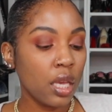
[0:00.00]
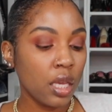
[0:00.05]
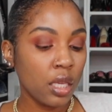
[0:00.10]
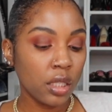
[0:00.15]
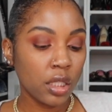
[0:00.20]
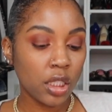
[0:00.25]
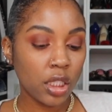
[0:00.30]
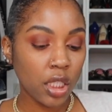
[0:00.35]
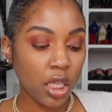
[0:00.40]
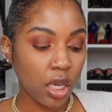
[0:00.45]

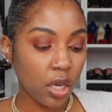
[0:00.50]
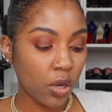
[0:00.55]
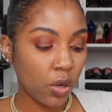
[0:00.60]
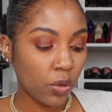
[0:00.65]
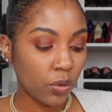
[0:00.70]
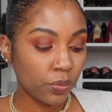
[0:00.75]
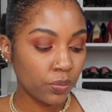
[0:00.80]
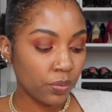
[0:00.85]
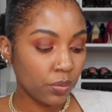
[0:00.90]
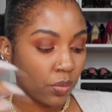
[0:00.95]

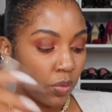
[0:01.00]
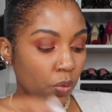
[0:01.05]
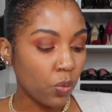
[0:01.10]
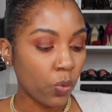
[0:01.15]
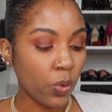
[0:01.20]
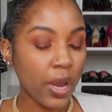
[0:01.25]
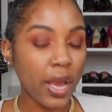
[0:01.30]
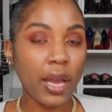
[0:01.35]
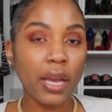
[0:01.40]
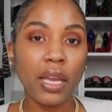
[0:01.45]
So
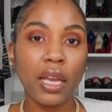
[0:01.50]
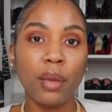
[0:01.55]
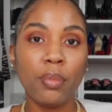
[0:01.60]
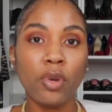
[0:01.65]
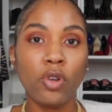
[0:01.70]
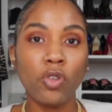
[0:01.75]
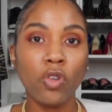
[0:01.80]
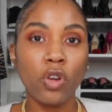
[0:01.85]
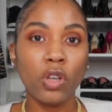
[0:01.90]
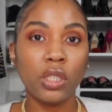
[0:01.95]
where I came
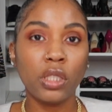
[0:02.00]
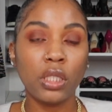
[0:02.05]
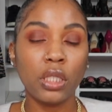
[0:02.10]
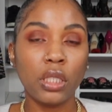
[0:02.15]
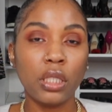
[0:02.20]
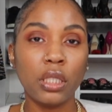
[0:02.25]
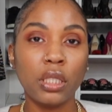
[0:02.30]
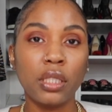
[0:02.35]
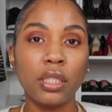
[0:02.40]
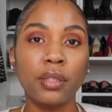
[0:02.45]
across
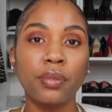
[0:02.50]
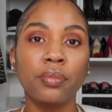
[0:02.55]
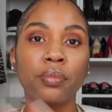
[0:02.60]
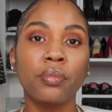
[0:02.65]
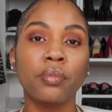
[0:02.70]
these,